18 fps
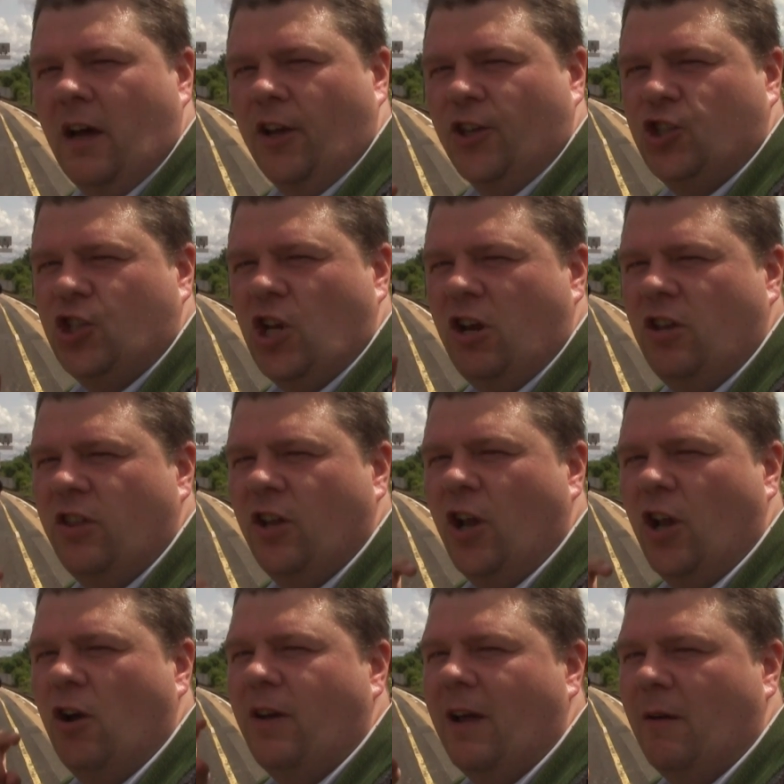I'll show you the
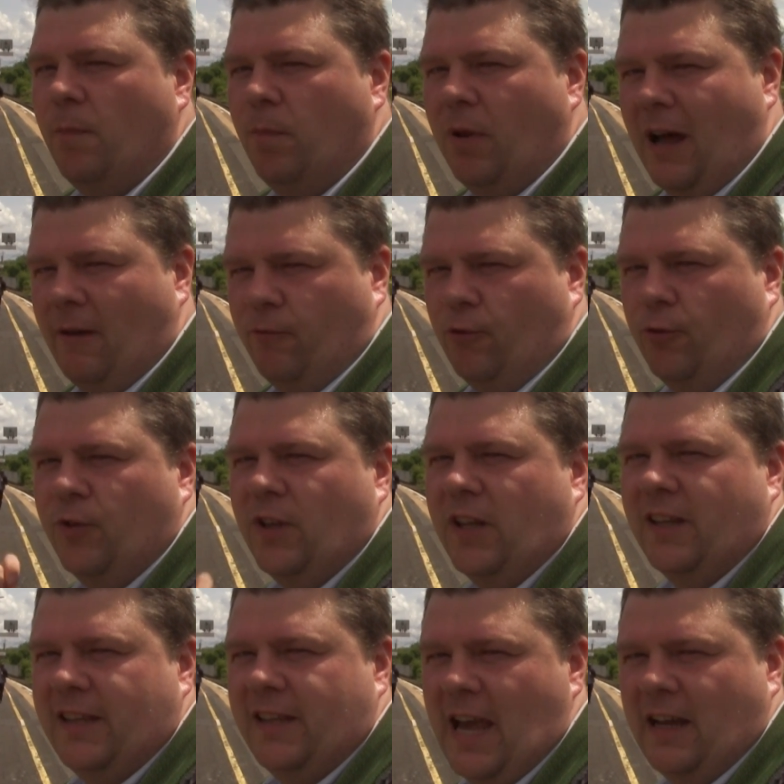low level platforms
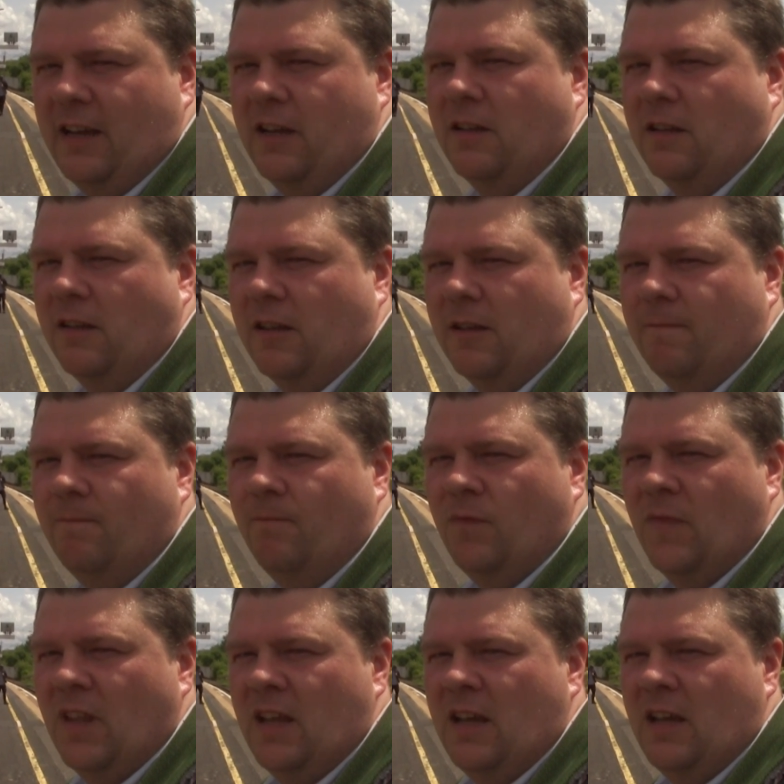in a second.
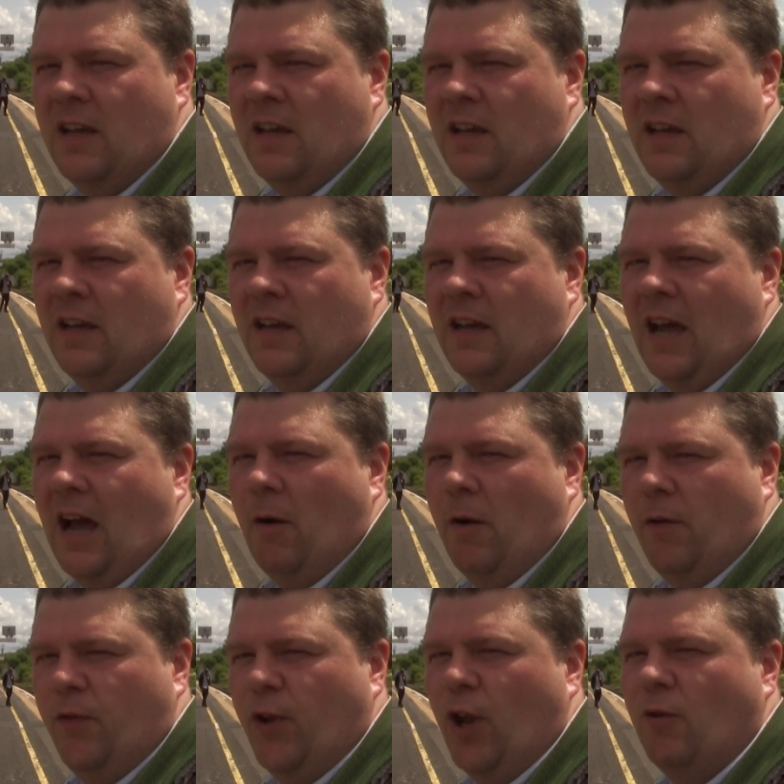
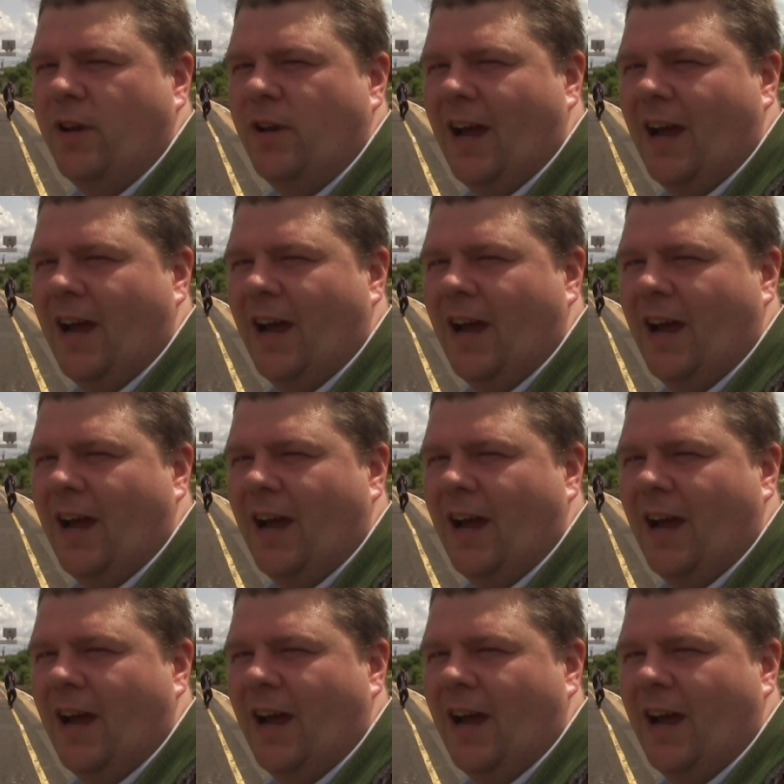However, though, in